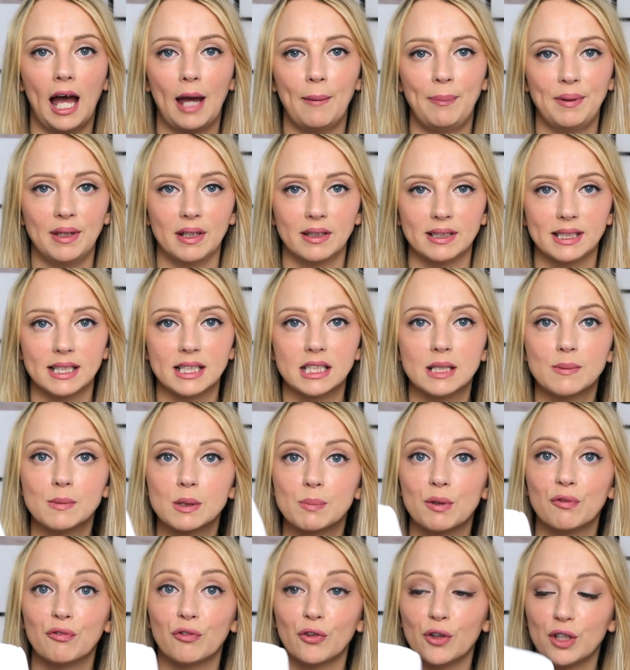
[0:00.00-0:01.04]
IPL systems
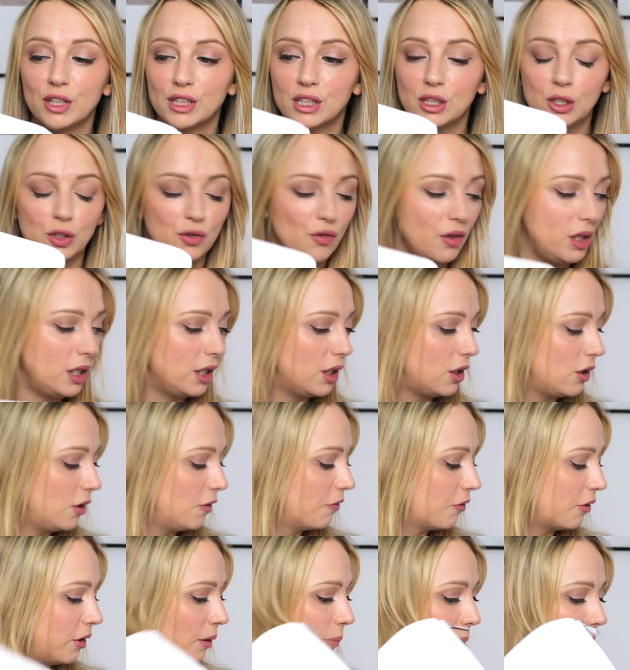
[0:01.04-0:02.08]
before, so it's really
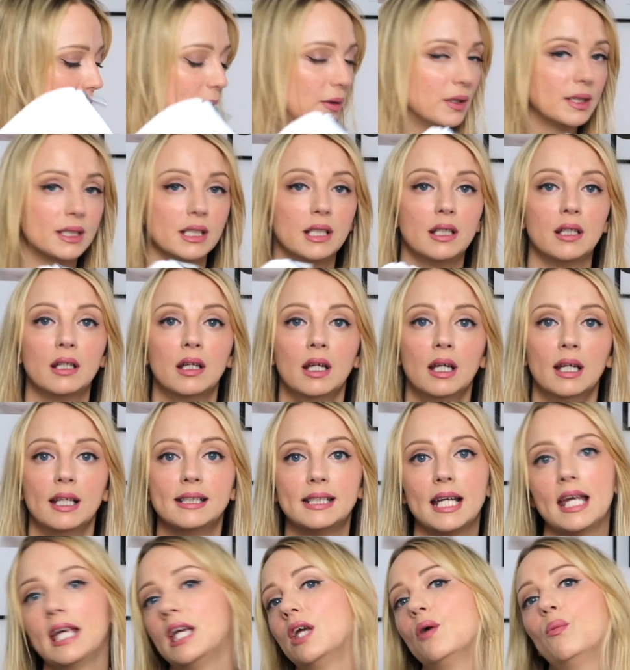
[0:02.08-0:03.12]
cute for be able to
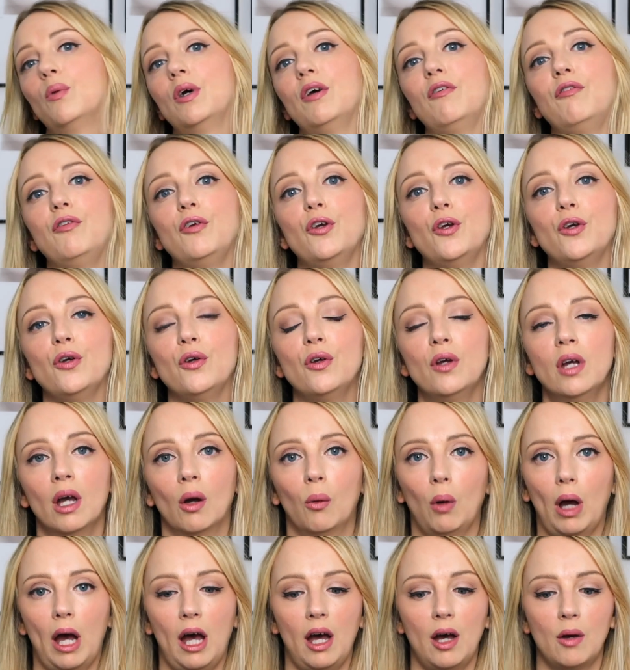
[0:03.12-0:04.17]
take it with you
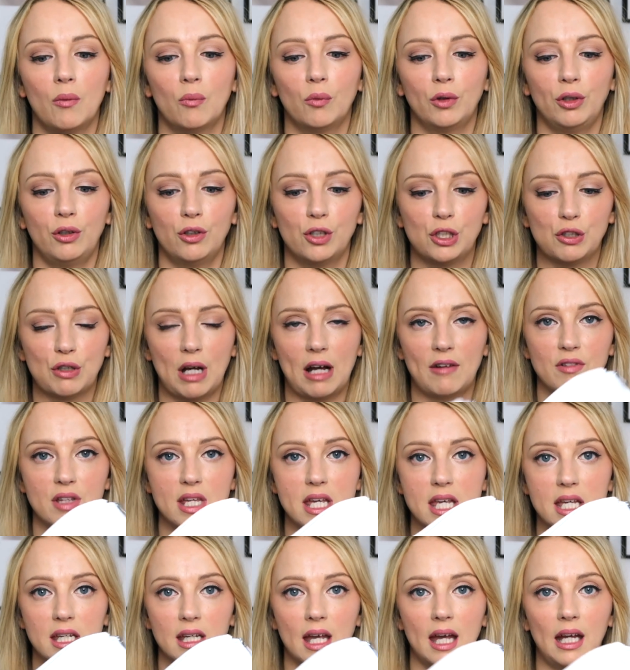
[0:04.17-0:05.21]
when you're
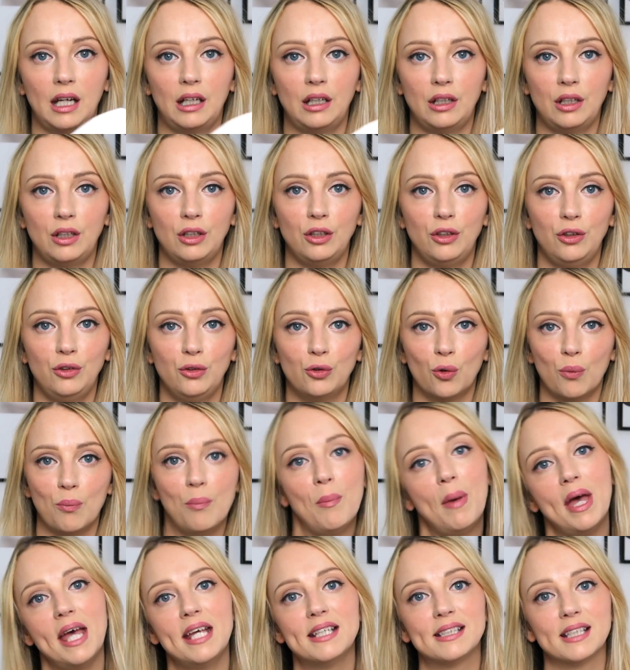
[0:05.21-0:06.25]
traveling and you
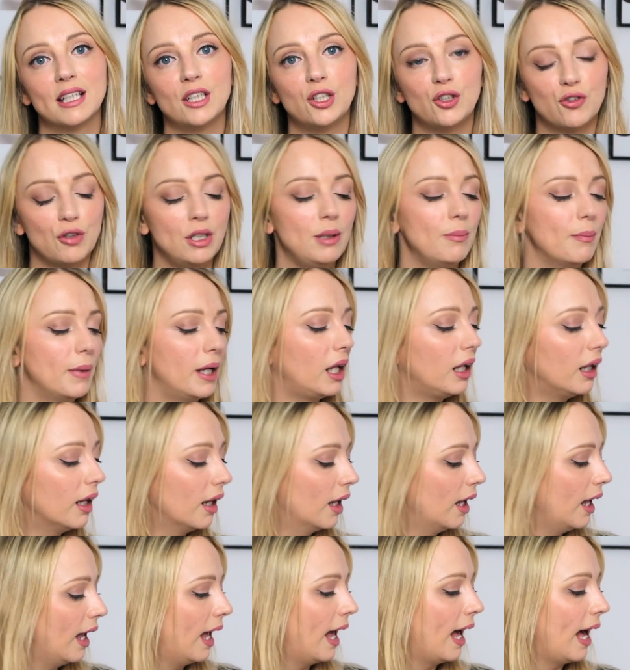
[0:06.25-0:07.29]
don't miss a
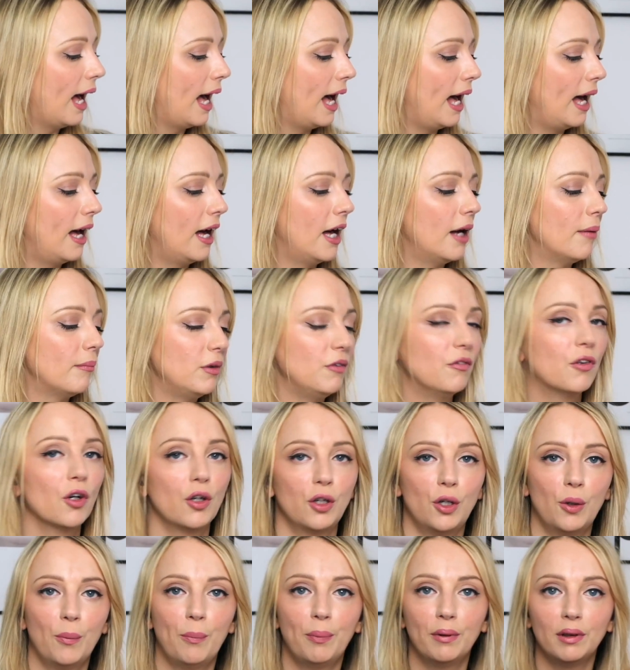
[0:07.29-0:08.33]
treatment. You've
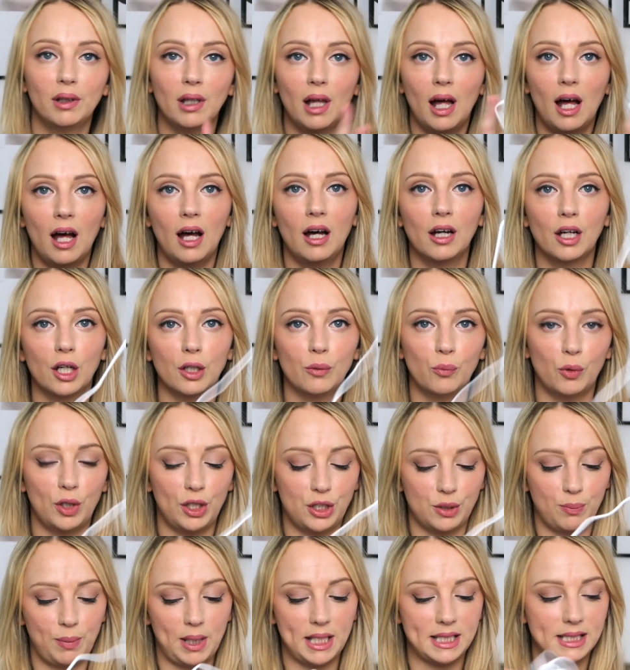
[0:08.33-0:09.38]
got your plug,
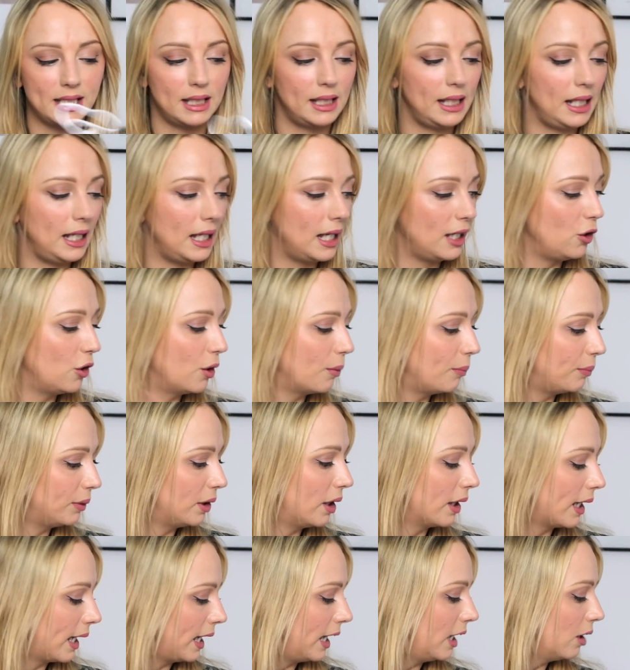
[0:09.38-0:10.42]
which basically you can
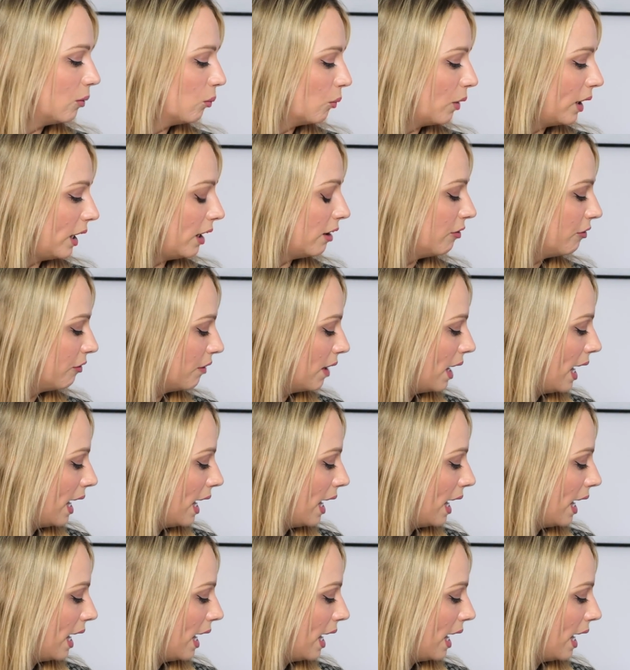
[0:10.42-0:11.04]
plug it in with.